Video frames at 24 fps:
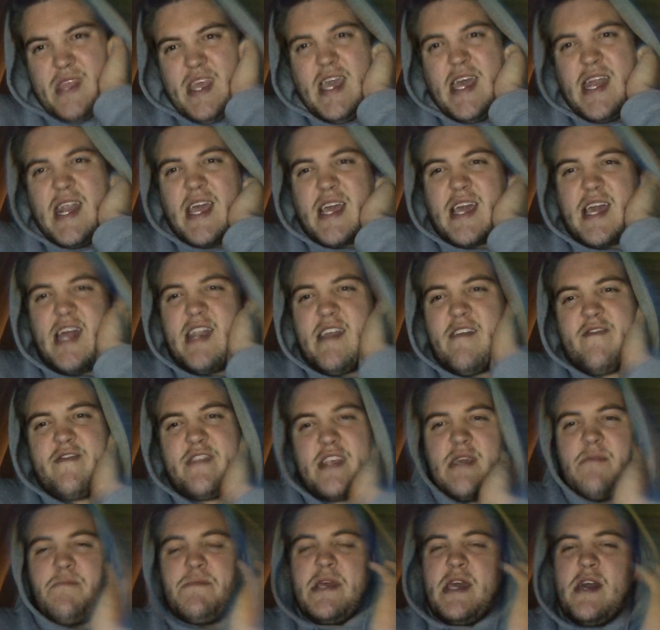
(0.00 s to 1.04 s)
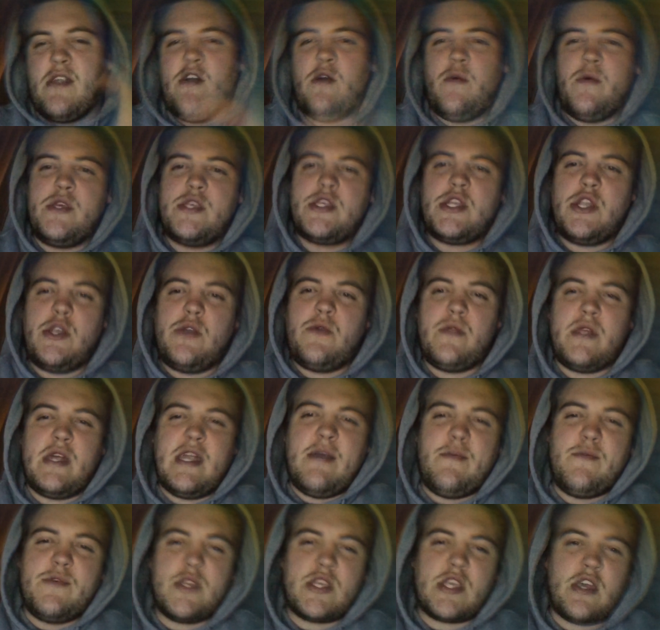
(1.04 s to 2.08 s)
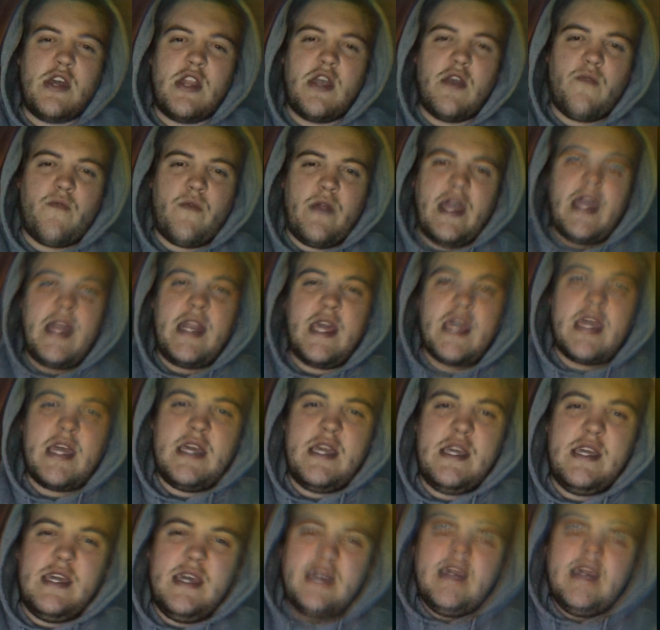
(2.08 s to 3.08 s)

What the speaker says: And I kind of deep down always knew that I was good at writing.